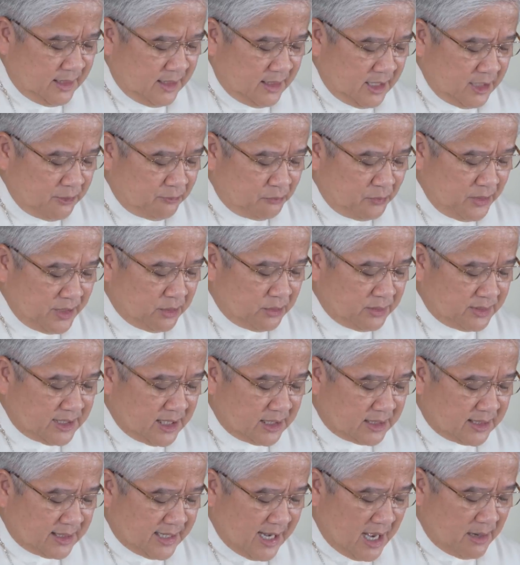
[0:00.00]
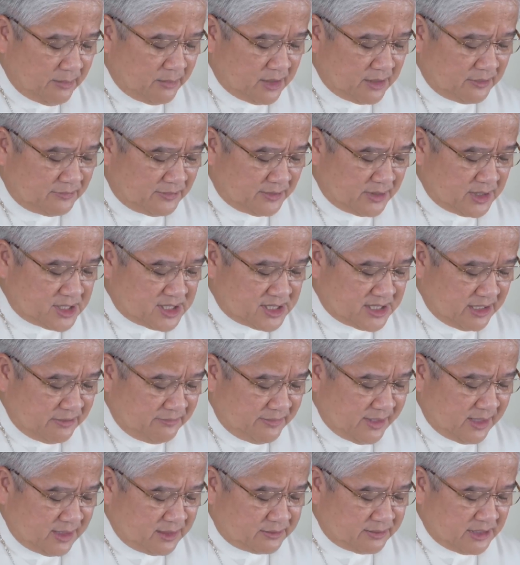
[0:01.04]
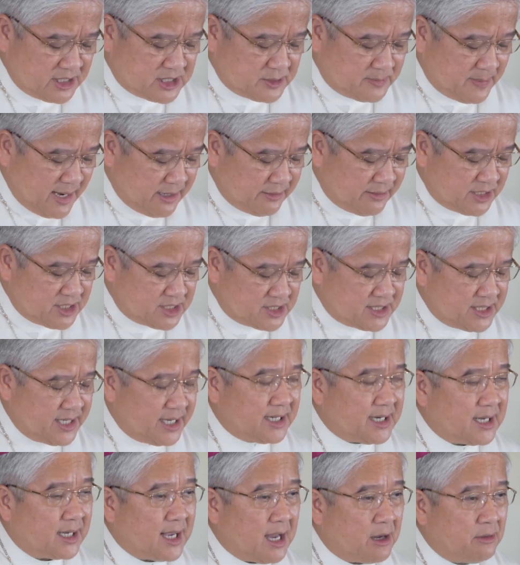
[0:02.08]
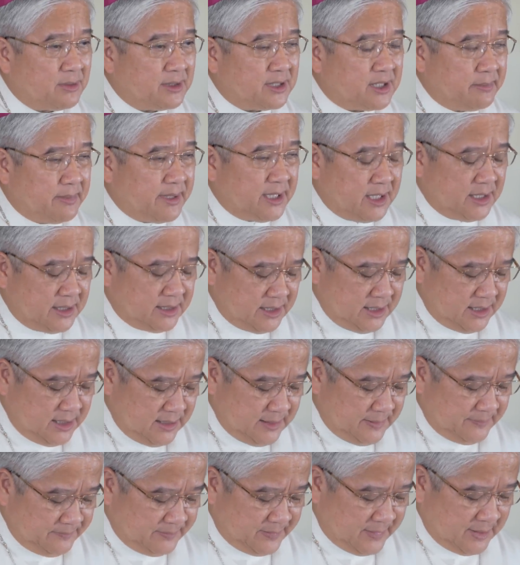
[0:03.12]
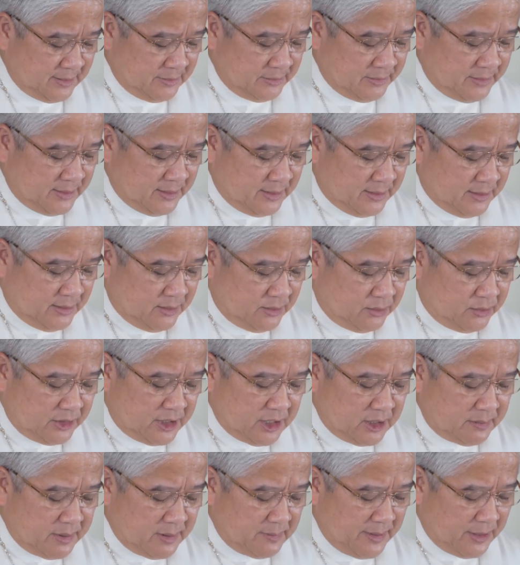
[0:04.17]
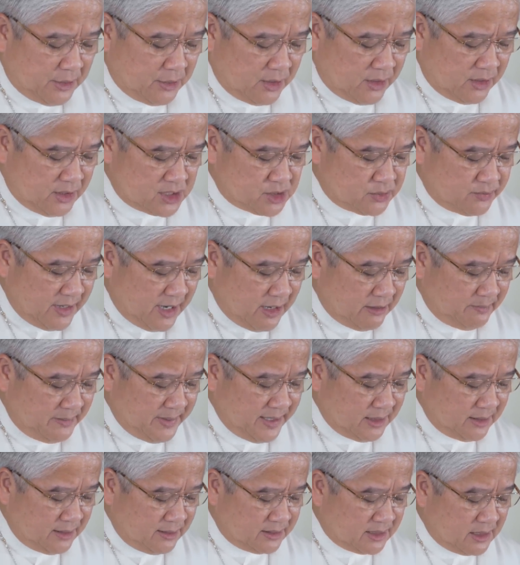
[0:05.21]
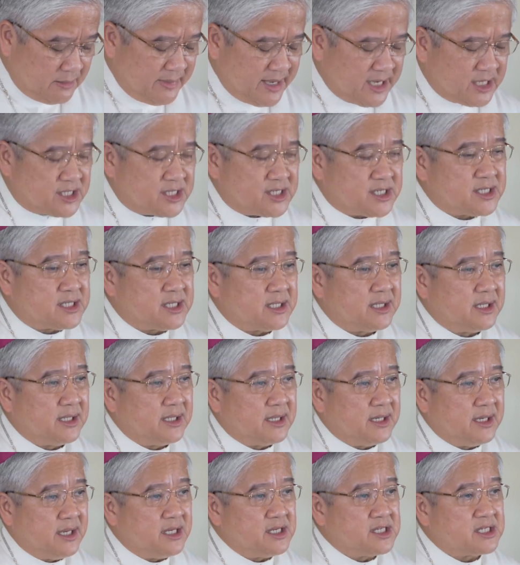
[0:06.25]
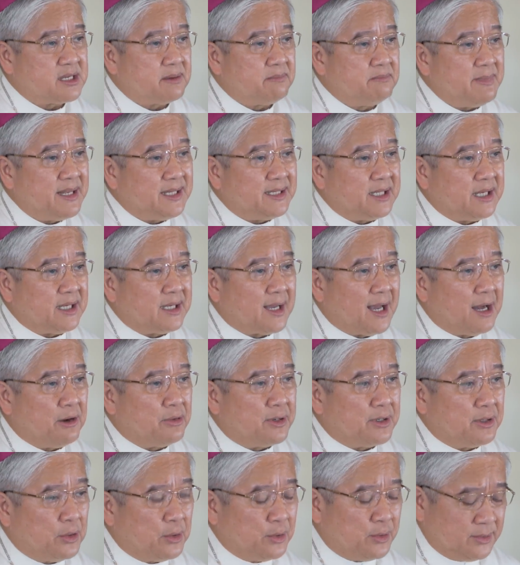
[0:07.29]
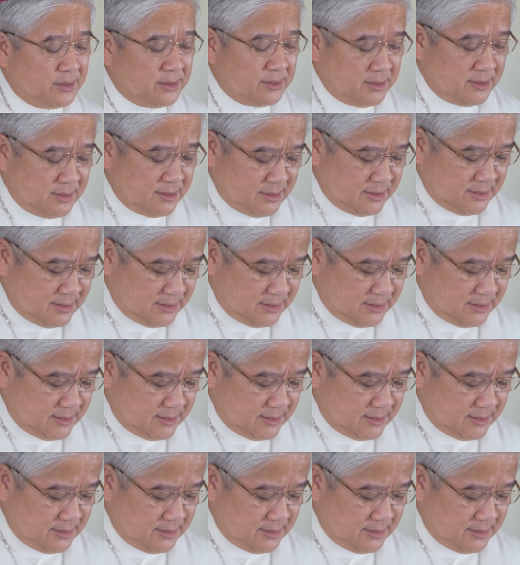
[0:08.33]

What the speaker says: If we could not clamor for civil transparency and accountability, could it be because we have been remiss in submitting our own?